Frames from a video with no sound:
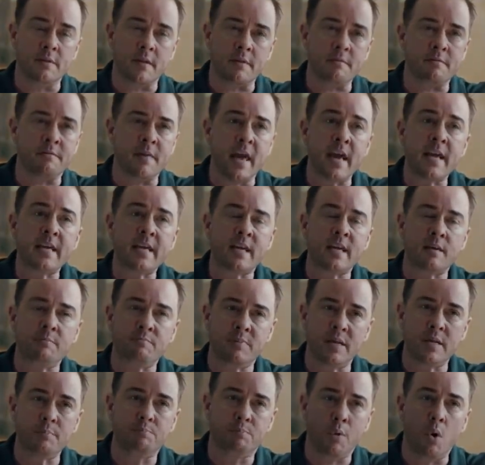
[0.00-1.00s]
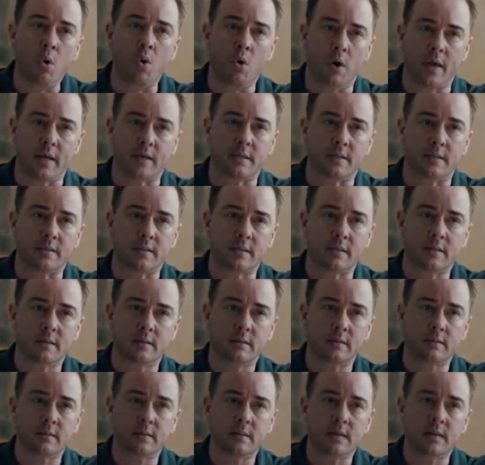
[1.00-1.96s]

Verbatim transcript: that they can be boys